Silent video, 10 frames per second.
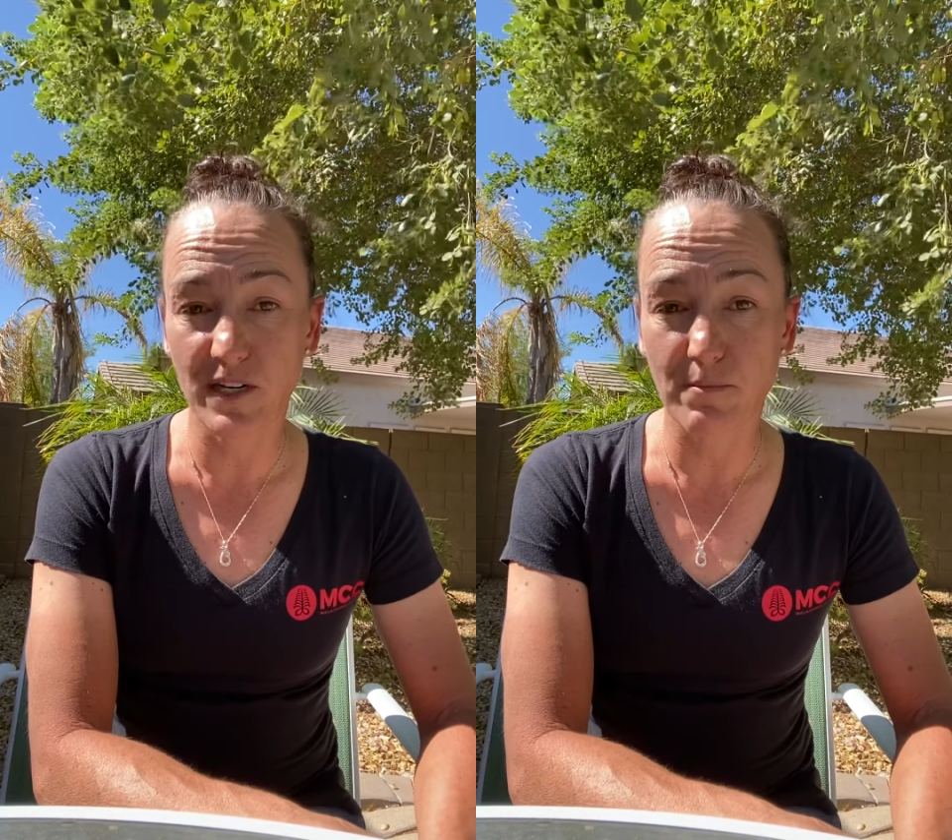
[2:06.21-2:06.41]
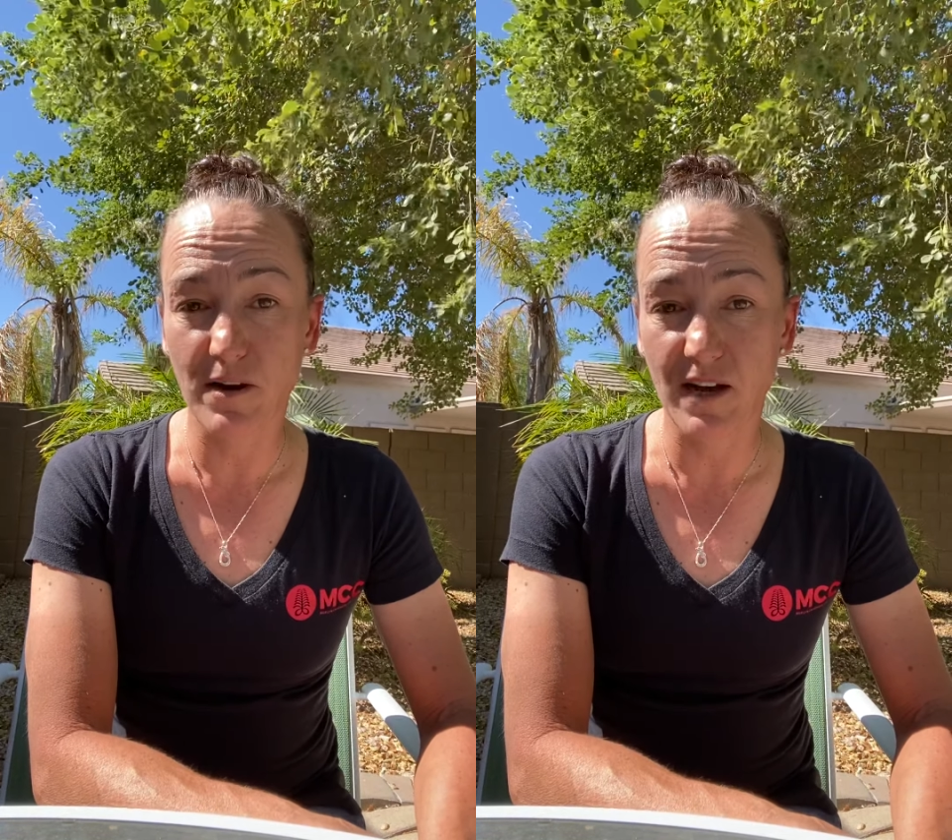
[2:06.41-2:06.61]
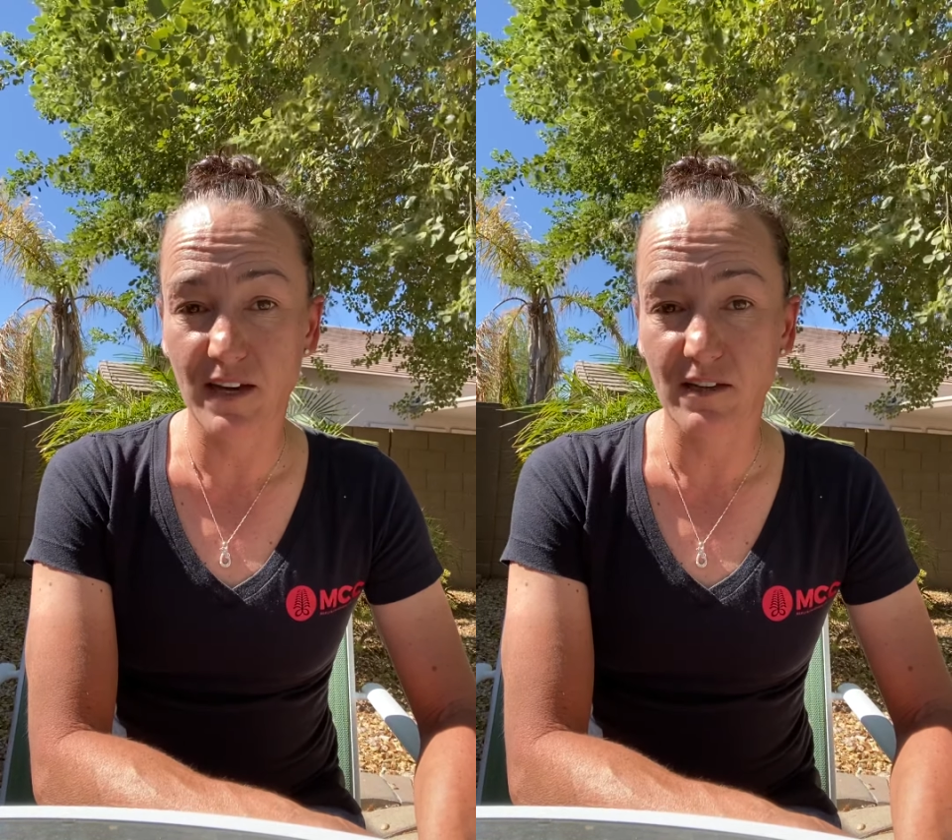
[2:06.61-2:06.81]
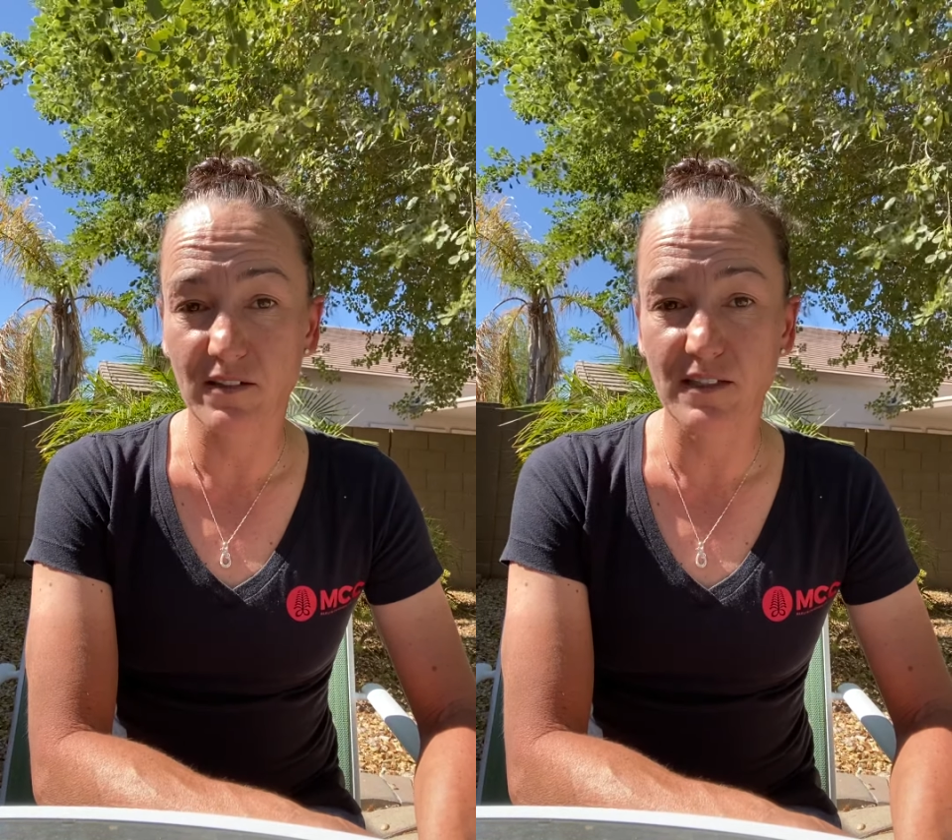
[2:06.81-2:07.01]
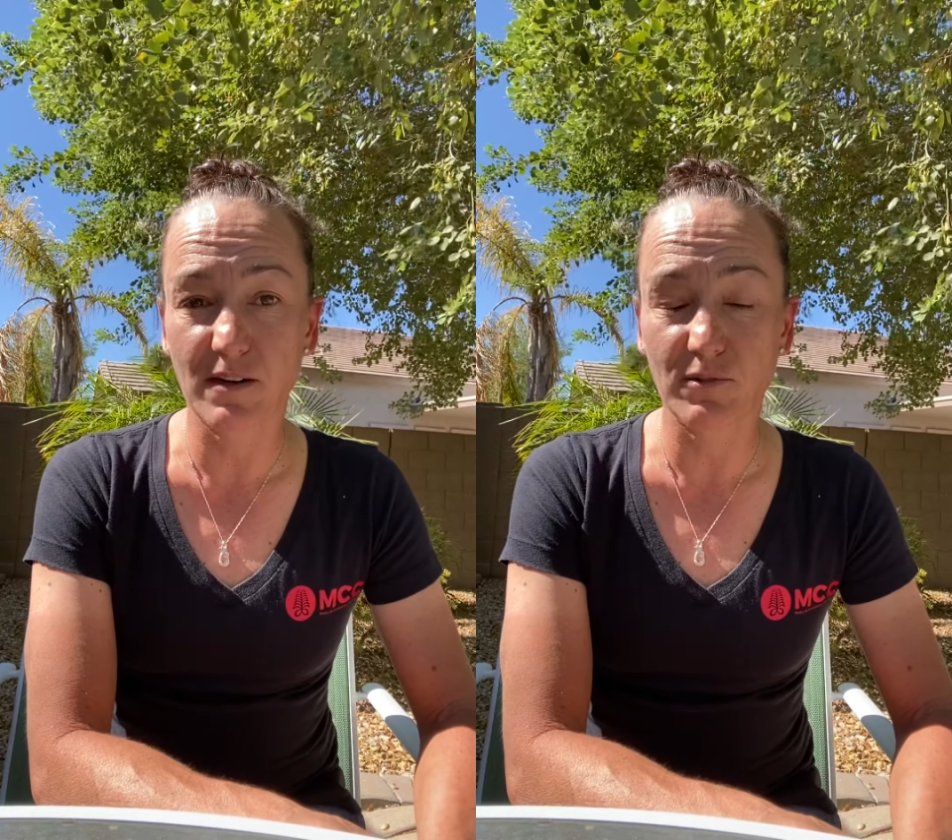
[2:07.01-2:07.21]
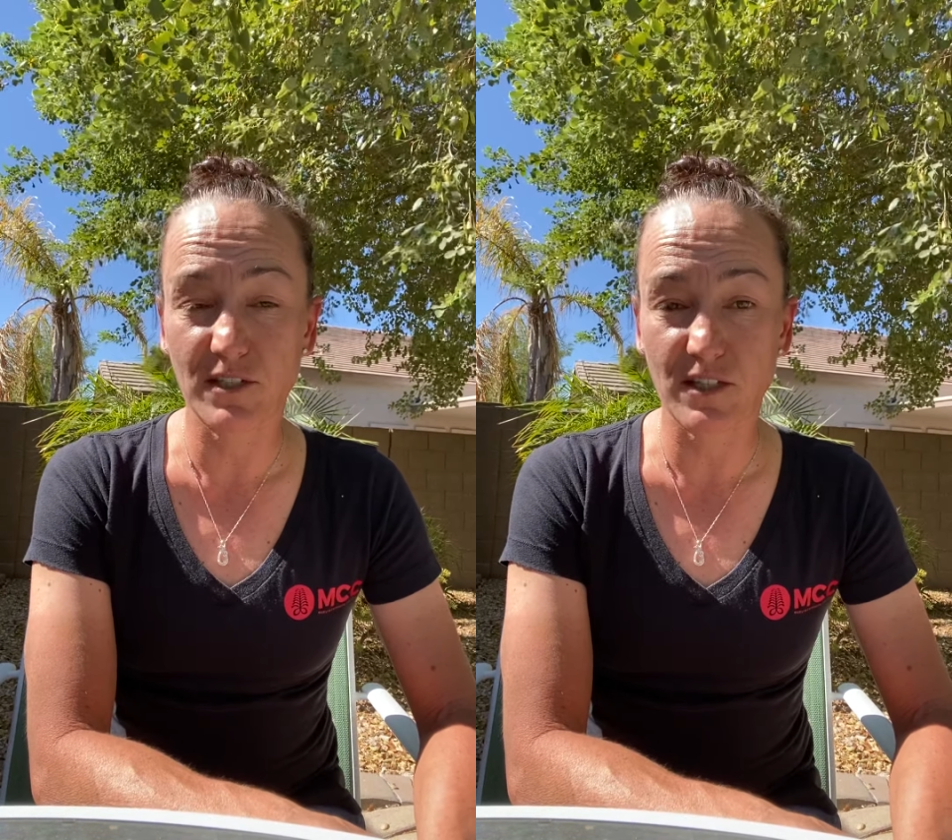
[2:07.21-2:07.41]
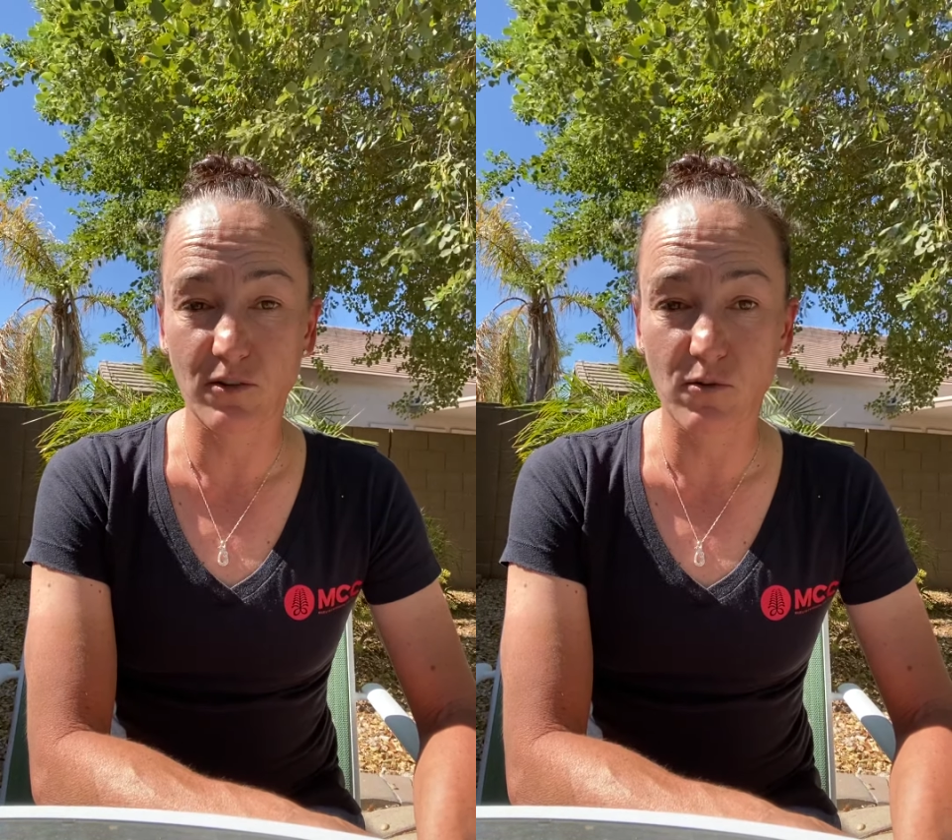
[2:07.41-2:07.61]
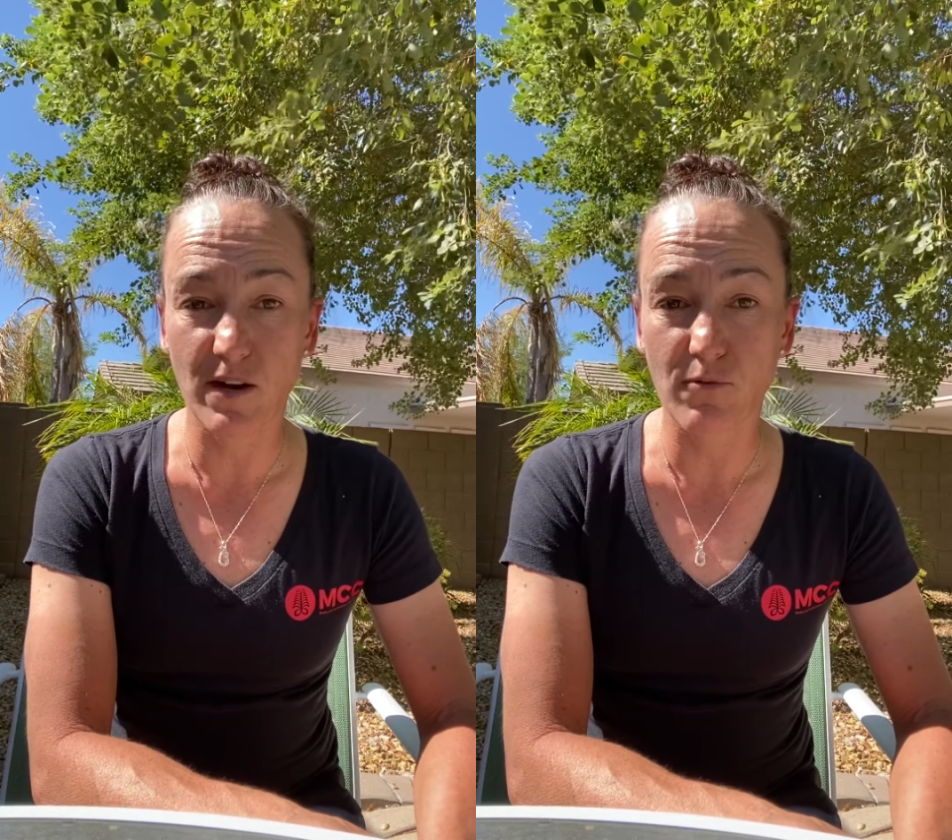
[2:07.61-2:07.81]
mild and still
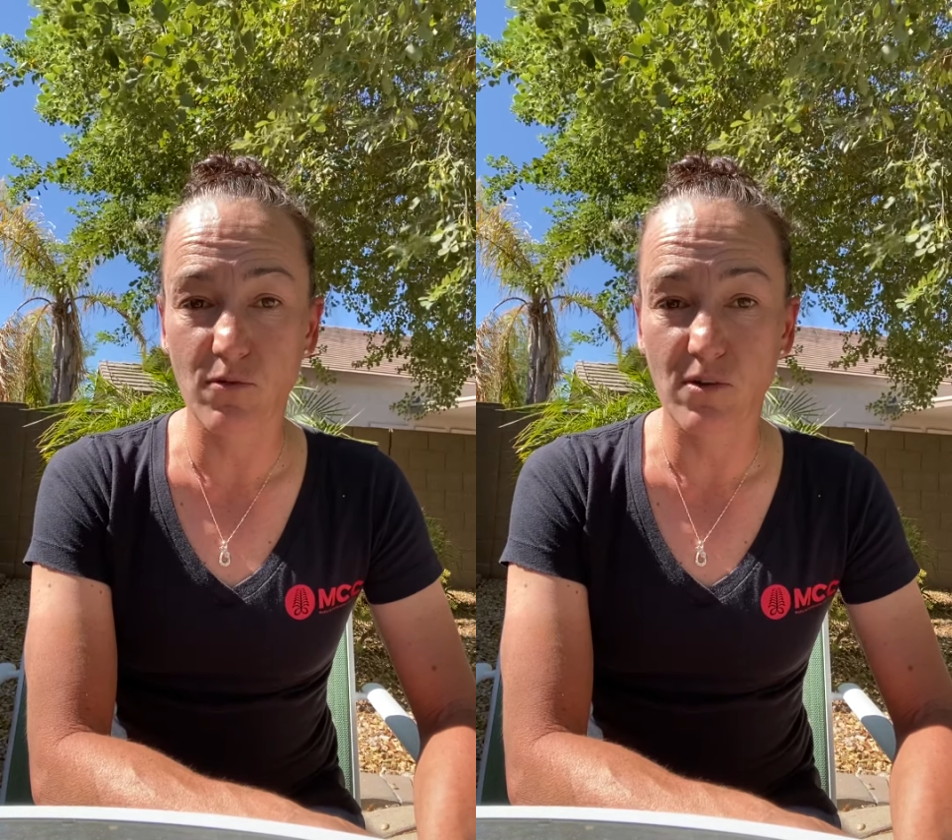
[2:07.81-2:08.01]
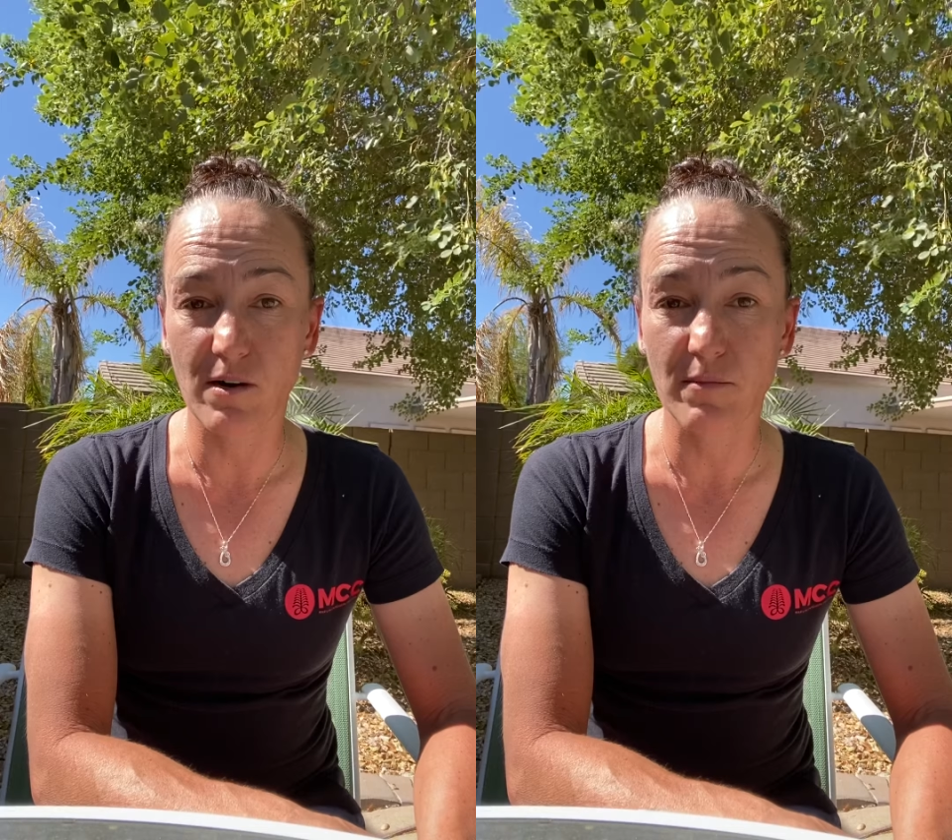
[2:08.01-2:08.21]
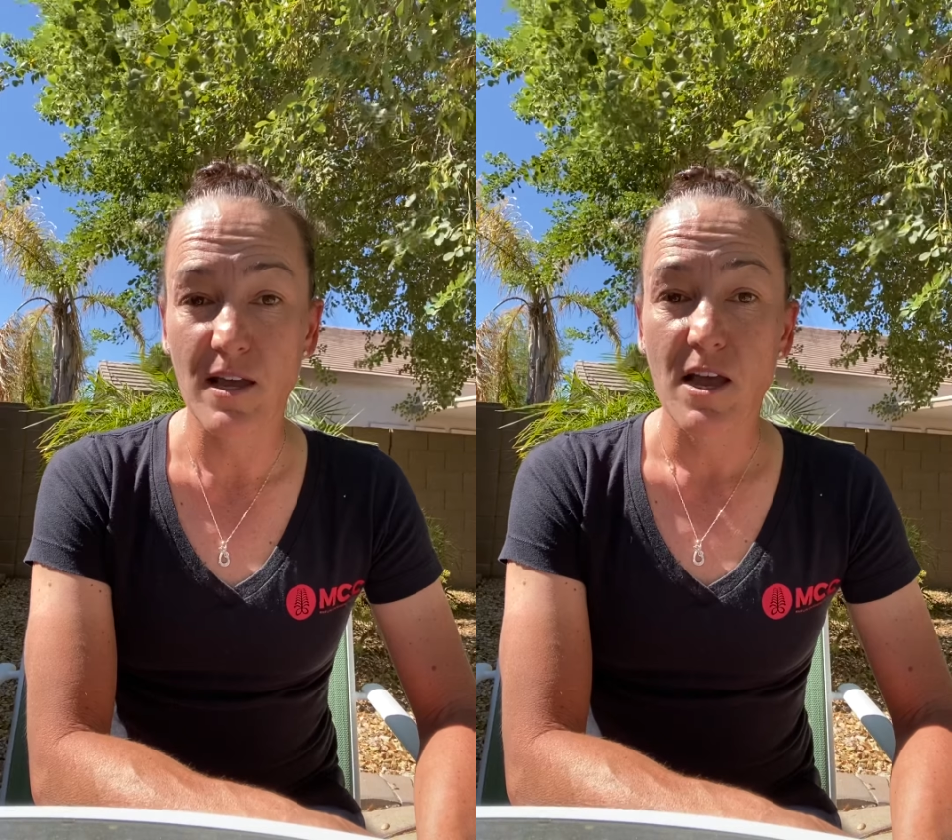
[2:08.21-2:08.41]
quite warm,